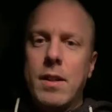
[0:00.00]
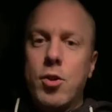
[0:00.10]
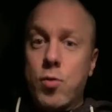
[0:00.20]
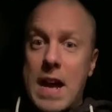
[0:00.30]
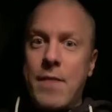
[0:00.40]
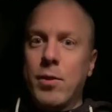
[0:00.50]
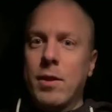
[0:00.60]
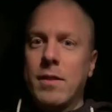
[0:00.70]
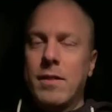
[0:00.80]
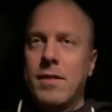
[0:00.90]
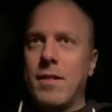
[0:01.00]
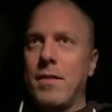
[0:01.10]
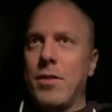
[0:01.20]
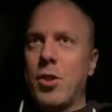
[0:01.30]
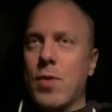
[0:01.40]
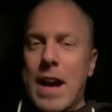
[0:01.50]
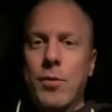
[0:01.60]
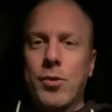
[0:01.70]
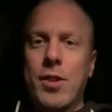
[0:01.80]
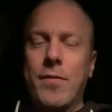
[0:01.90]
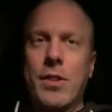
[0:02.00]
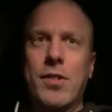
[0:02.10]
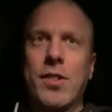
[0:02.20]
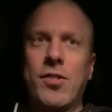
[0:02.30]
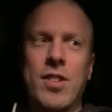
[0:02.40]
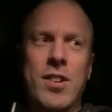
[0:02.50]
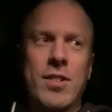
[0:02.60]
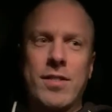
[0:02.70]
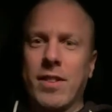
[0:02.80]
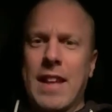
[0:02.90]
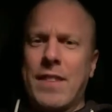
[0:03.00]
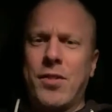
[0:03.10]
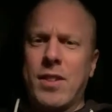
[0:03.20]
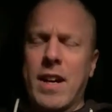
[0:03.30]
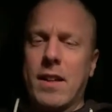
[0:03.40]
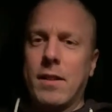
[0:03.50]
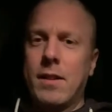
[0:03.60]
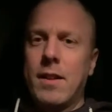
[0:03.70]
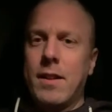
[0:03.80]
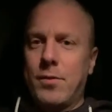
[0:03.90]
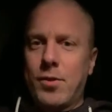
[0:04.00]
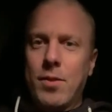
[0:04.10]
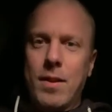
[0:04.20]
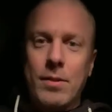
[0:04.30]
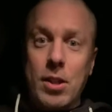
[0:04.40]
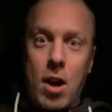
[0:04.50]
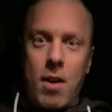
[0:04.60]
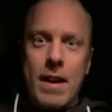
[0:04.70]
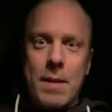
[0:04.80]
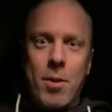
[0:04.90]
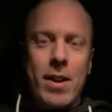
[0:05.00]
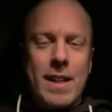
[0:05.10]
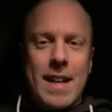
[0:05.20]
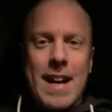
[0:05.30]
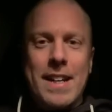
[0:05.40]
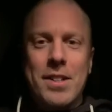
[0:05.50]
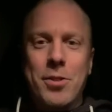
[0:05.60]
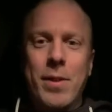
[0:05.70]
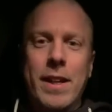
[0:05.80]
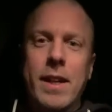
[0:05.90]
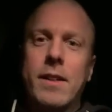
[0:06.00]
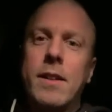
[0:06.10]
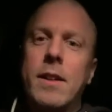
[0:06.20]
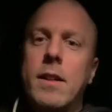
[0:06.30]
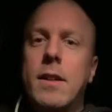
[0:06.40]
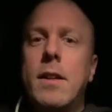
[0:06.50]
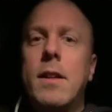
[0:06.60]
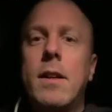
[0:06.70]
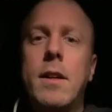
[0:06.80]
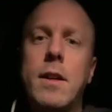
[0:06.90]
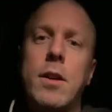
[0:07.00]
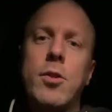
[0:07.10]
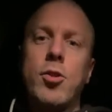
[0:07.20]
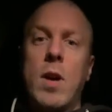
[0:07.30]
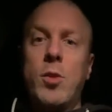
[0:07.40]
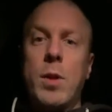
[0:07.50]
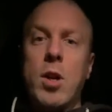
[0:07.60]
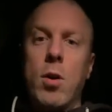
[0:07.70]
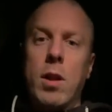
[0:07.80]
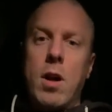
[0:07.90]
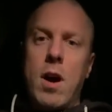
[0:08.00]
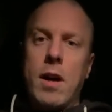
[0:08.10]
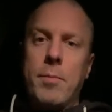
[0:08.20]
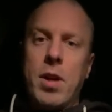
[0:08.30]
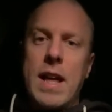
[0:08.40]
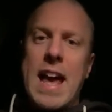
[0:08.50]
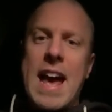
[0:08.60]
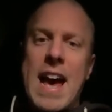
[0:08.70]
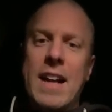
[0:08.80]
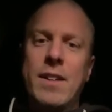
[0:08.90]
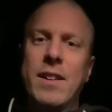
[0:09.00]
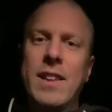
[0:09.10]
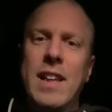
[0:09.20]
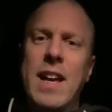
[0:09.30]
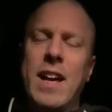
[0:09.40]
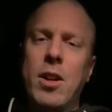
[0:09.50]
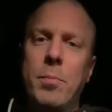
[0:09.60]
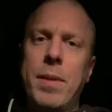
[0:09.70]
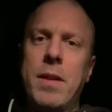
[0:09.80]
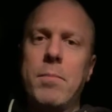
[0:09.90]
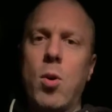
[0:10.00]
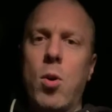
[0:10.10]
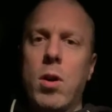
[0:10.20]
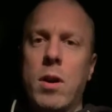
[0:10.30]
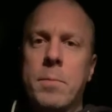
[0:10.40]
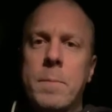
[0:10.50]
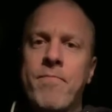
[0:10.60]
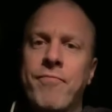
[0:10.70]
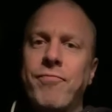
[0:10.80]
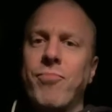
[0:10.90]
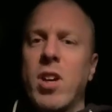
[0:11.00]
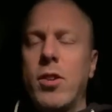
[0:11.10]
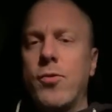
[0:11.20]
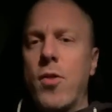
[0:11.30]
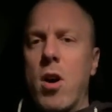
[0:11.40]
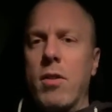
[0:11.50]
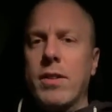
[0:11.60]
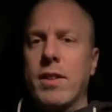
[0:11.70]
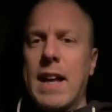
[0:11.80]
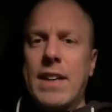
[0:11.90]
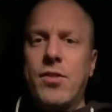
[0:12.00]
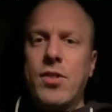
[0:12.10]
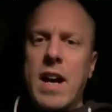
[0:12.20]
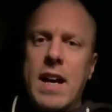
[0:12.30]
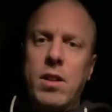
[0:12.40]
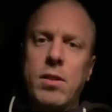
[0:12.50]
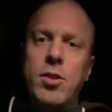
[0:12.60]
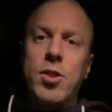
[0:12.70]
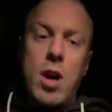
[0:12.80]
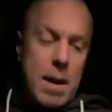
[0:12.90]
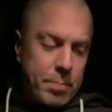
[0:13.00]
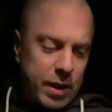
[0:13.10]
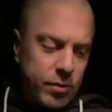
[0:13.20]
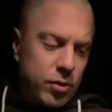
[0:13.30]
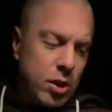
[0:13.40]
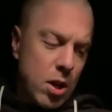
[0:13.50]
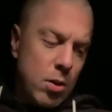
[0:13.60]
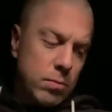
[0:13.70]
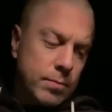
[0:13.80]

Travel, the travel stuff is considered lifestyle. So I was like, all right, I'm already kind of doing it. So as we go along, I'm going to add little bit more as far as lifestyle topics go.